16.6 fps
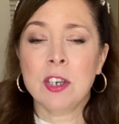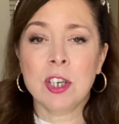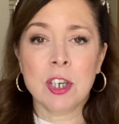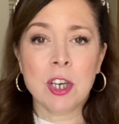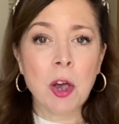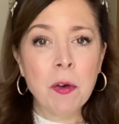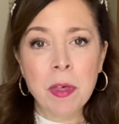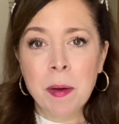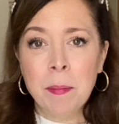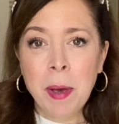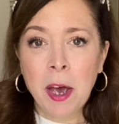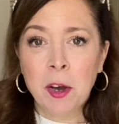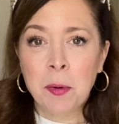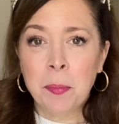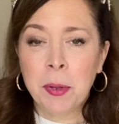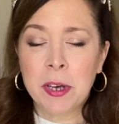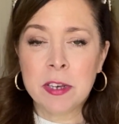show them how
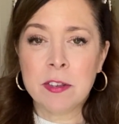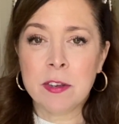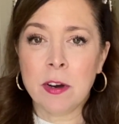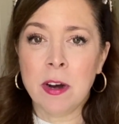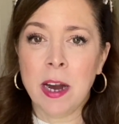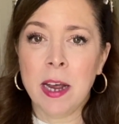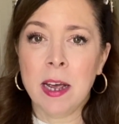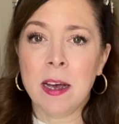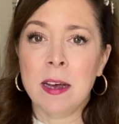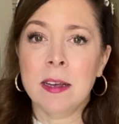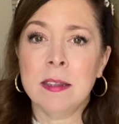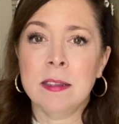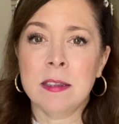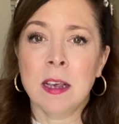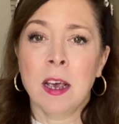to place their hands.